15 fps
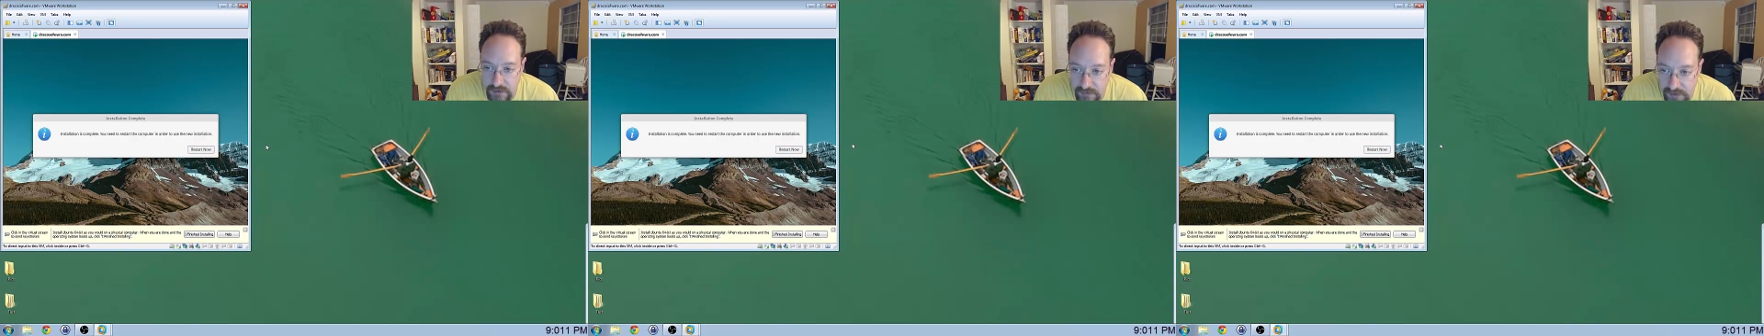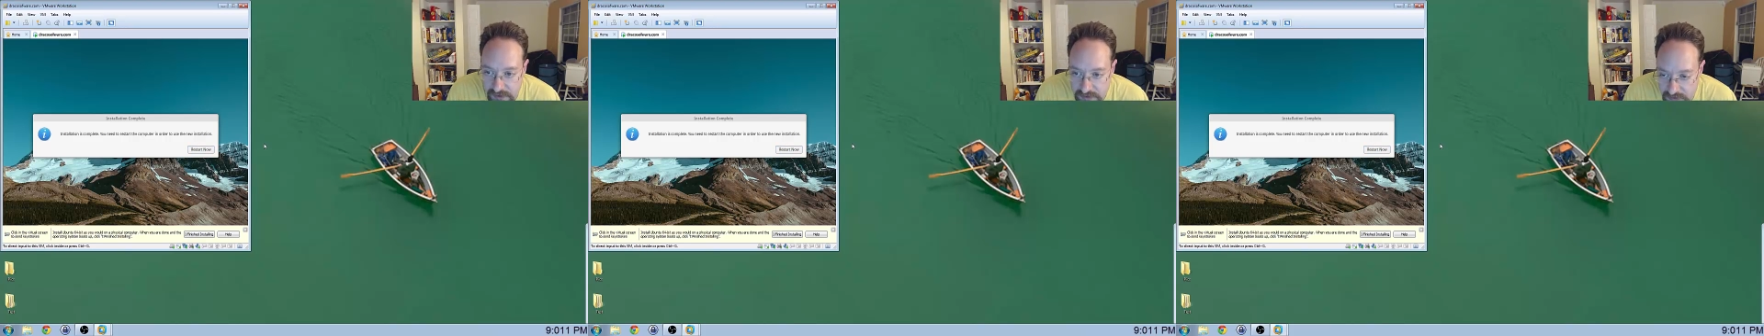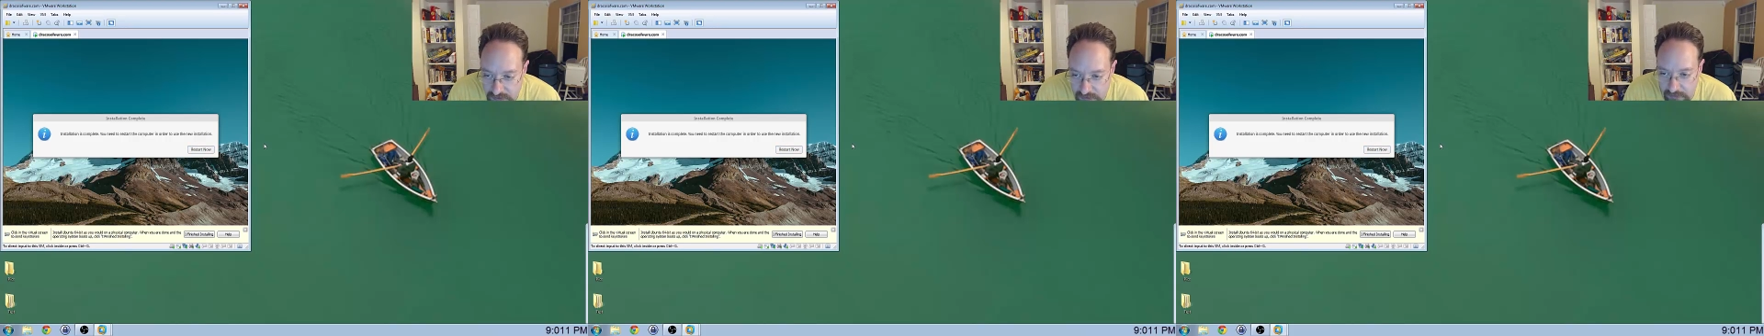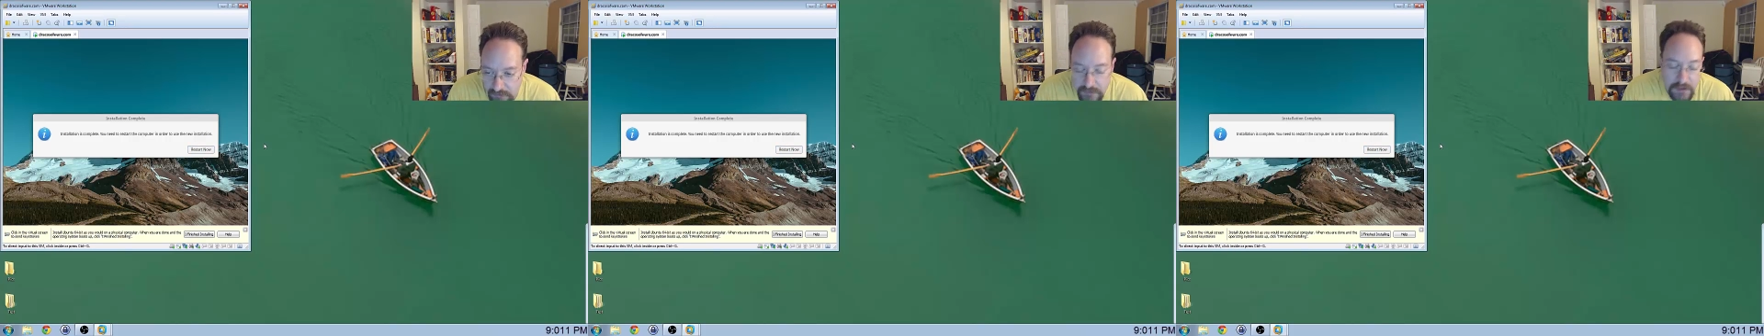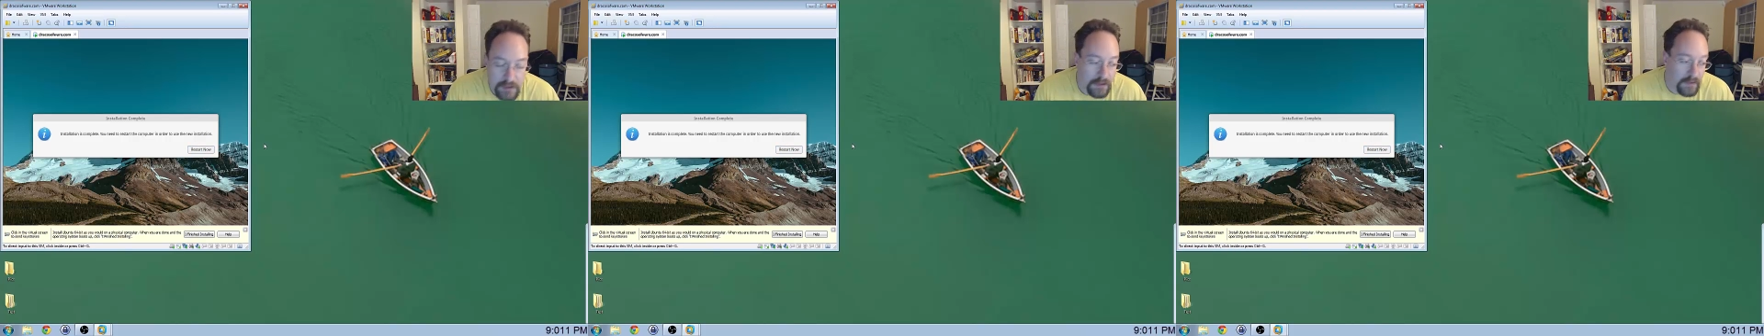So,
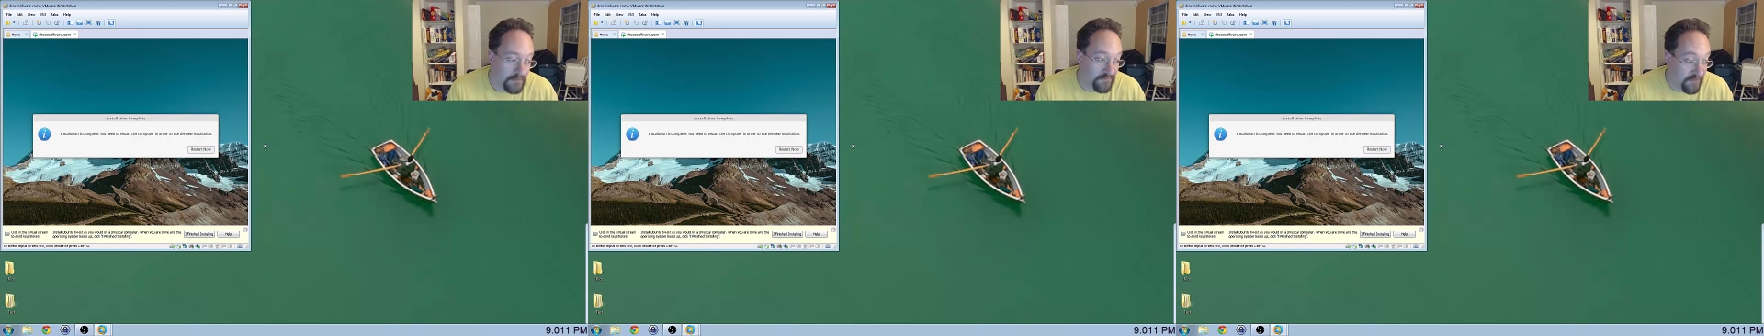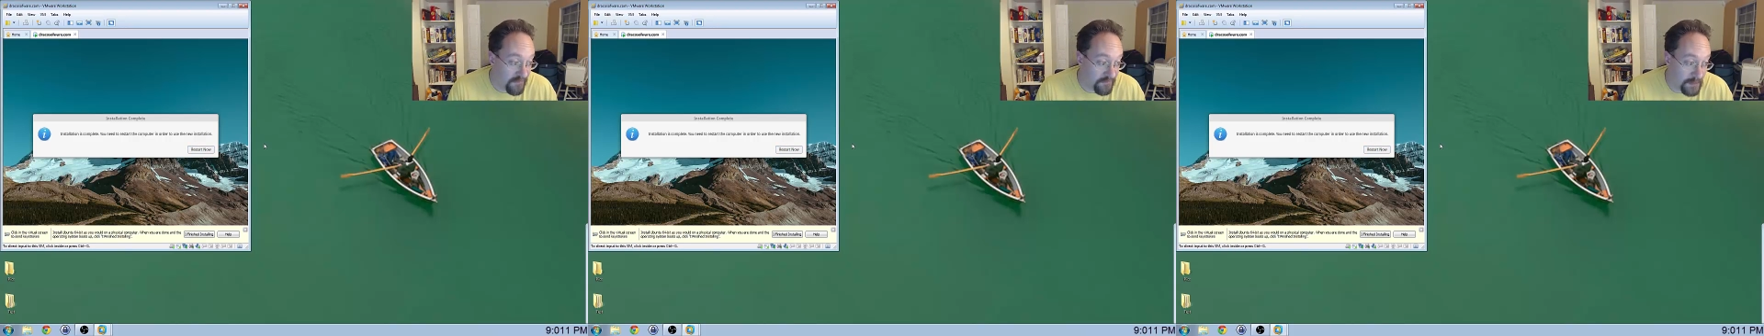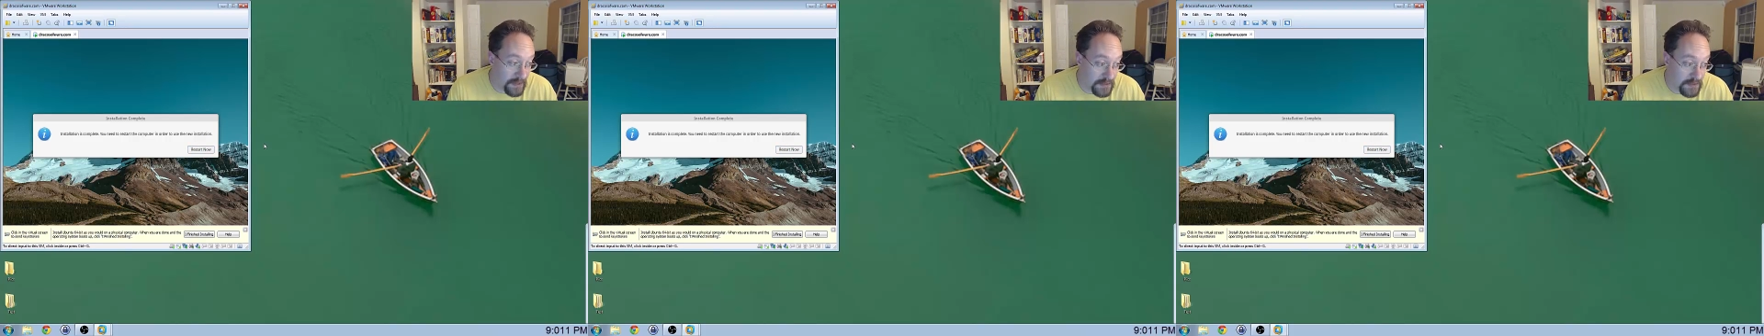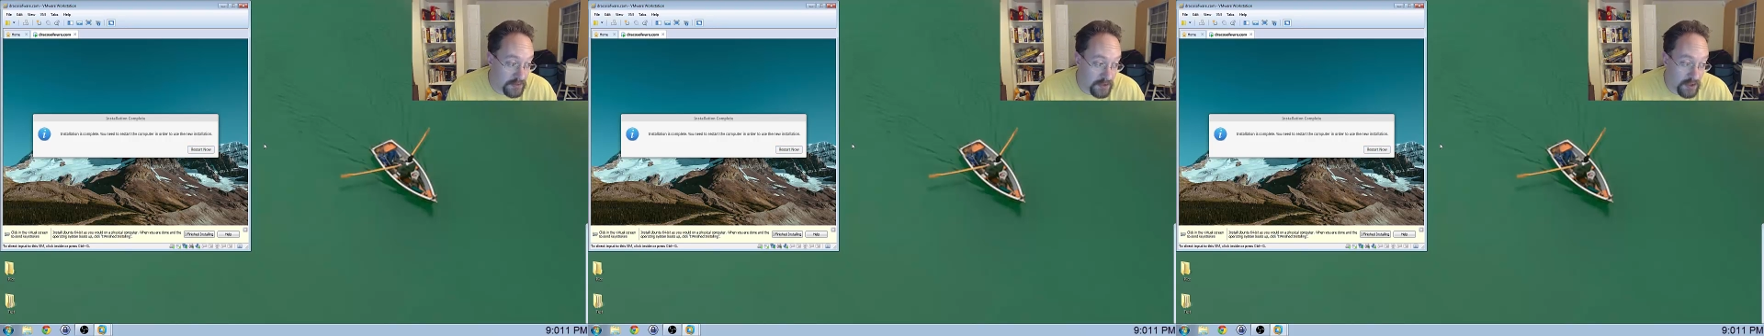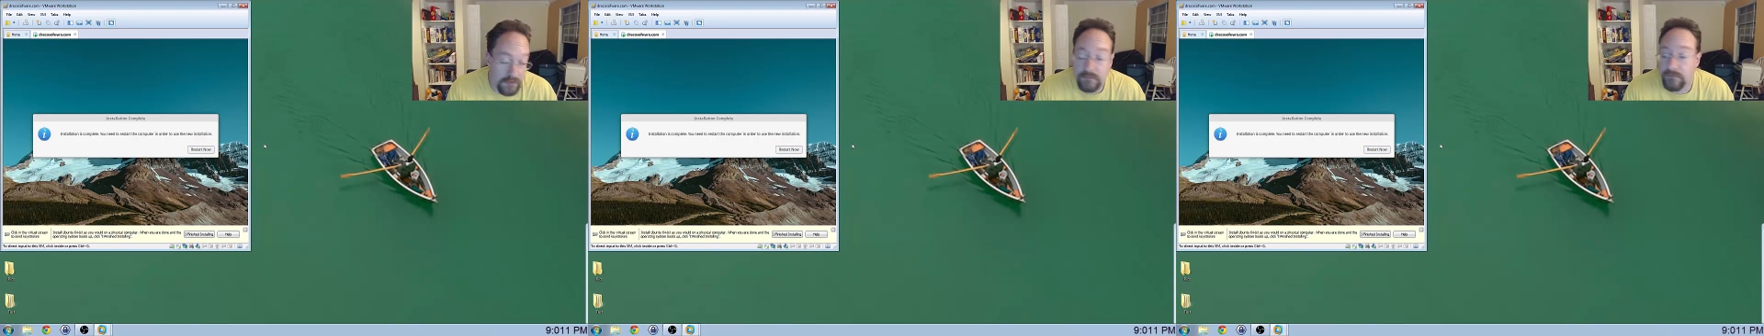5 minutes or so,
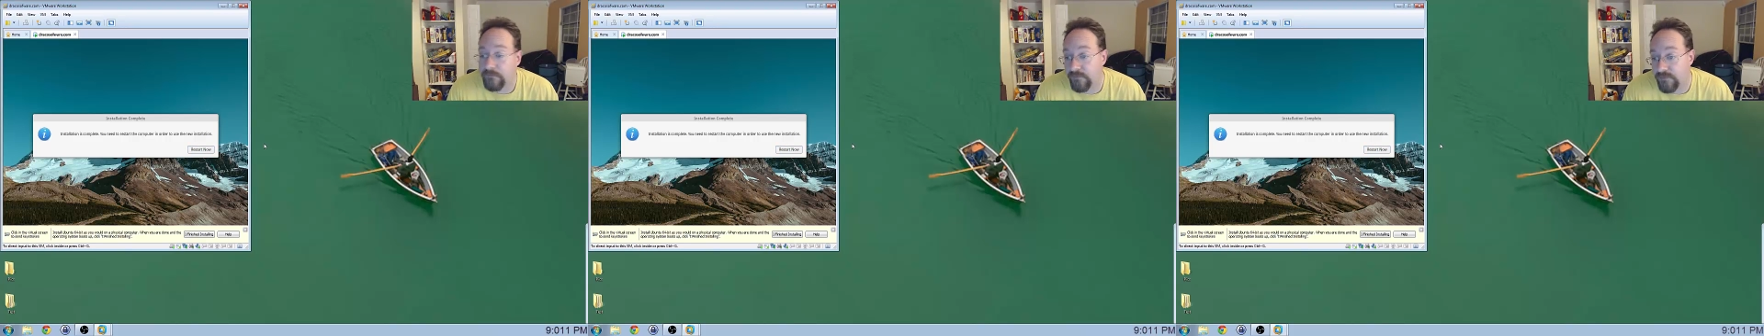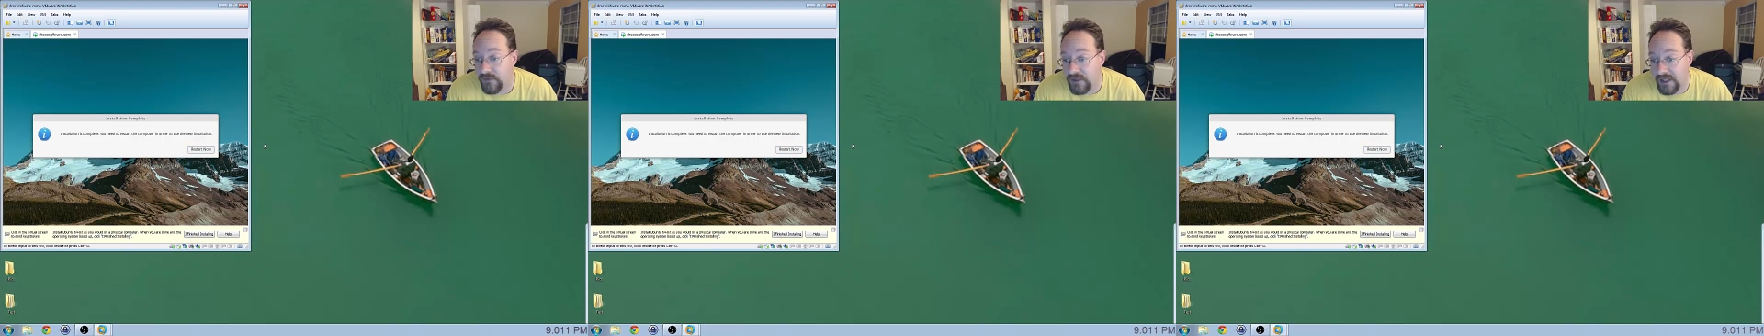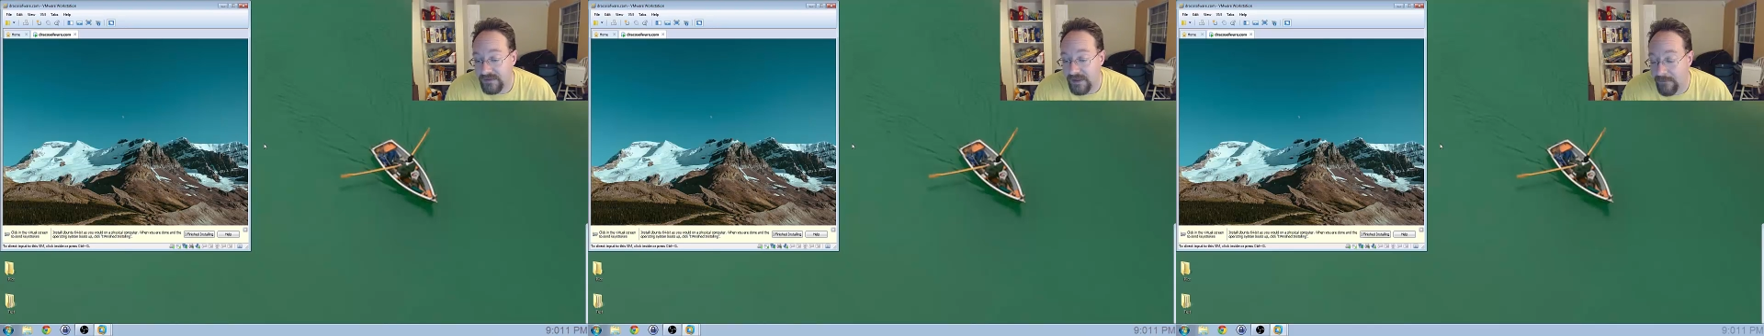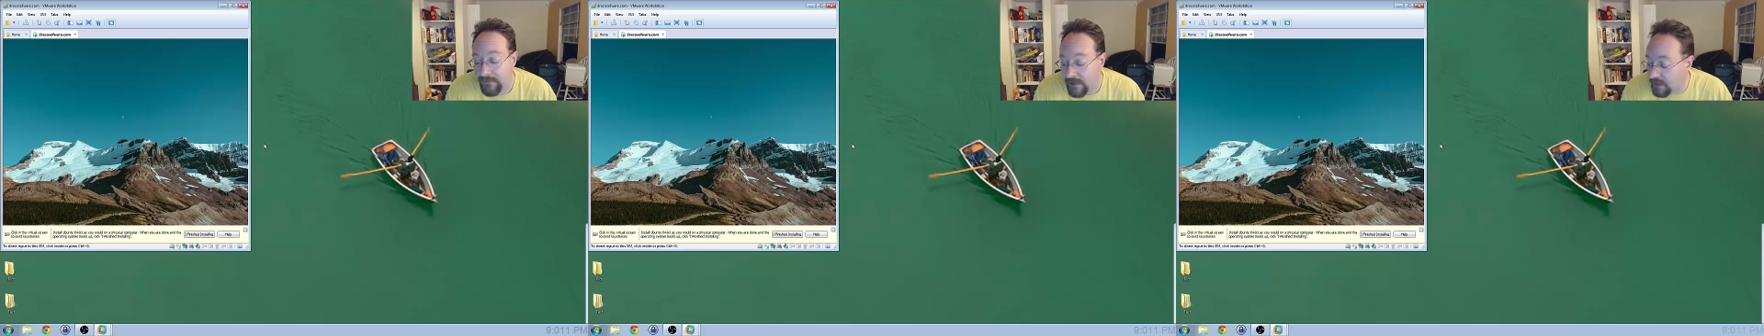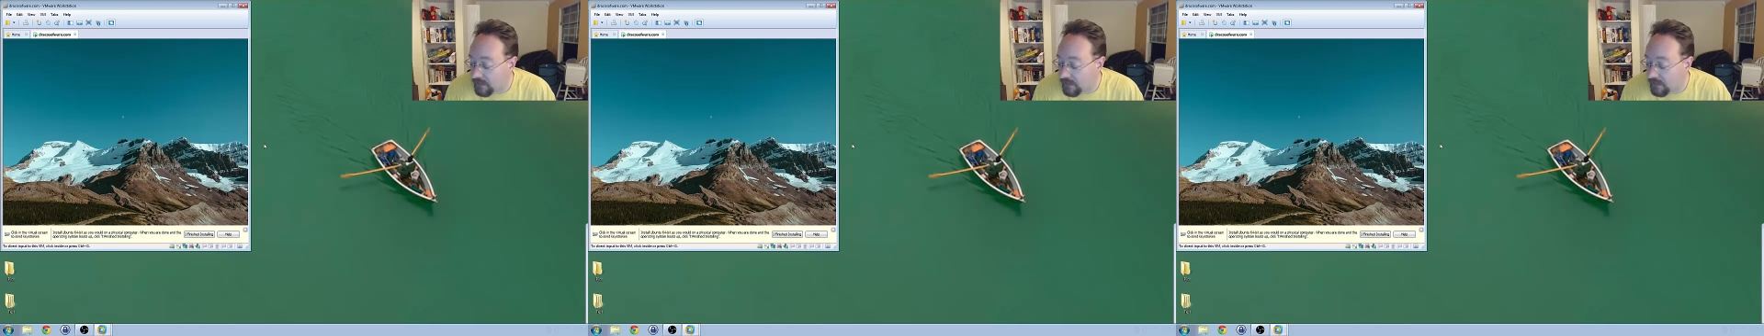not that bad. It'll